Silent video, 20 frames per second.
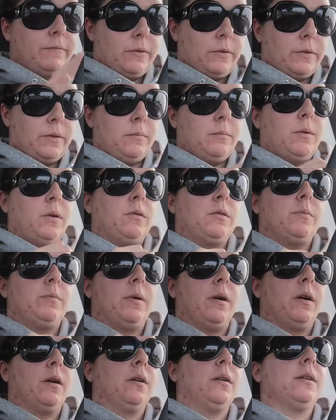for the most
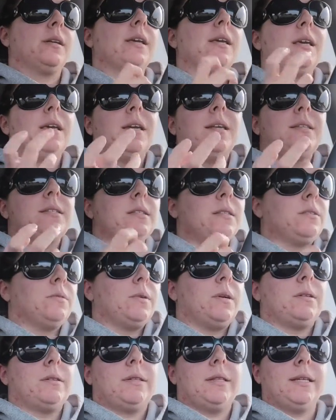part he gets it
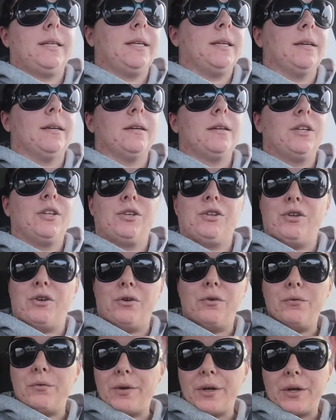throughout the year you
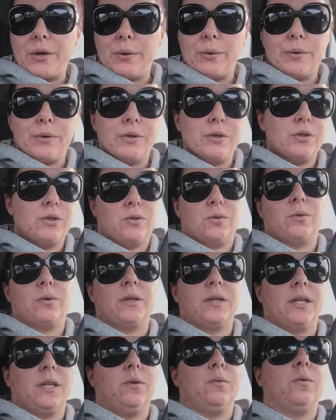know if we go to the store
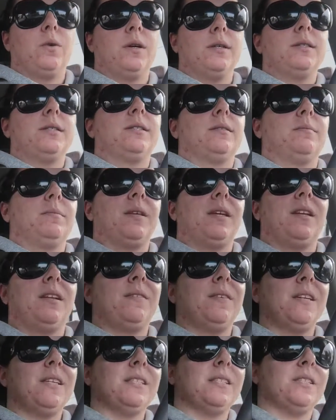and he wants something
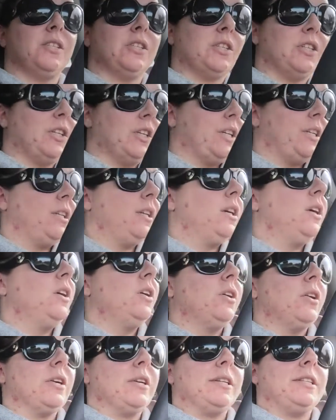if he's good
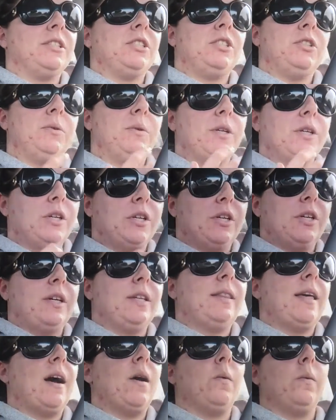or he's doing
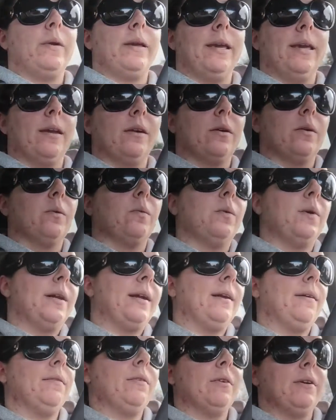good that week or
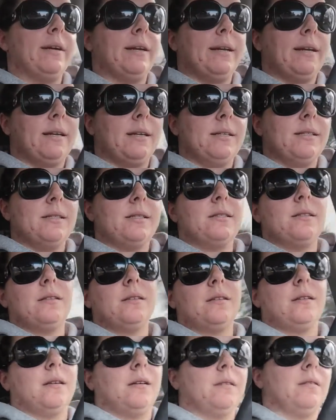whatever it is you
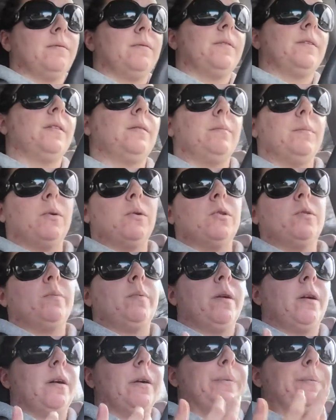know for the most
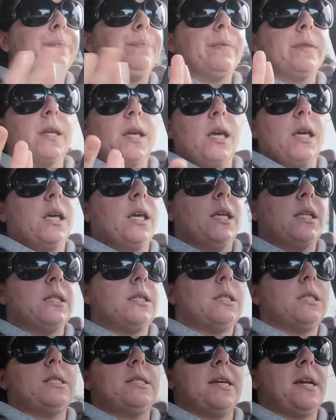part he gets
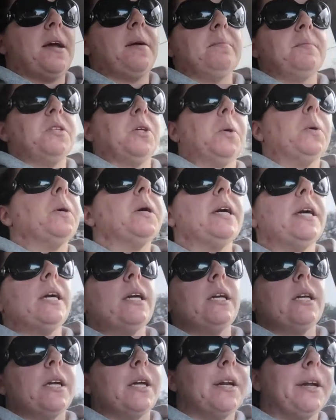the damn toy
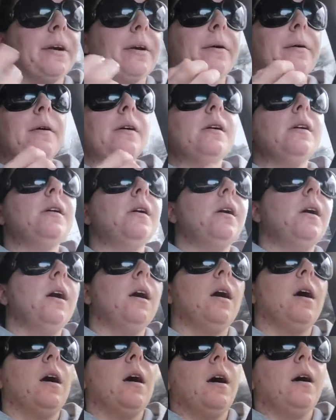you know
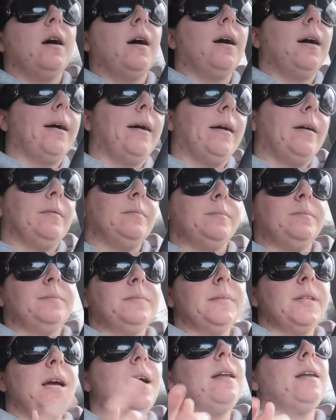um,
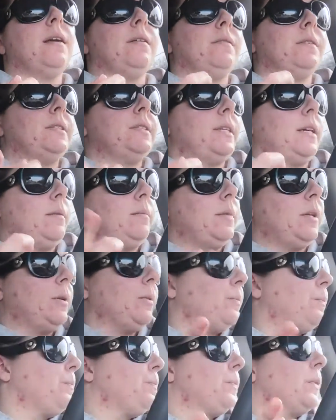not every time though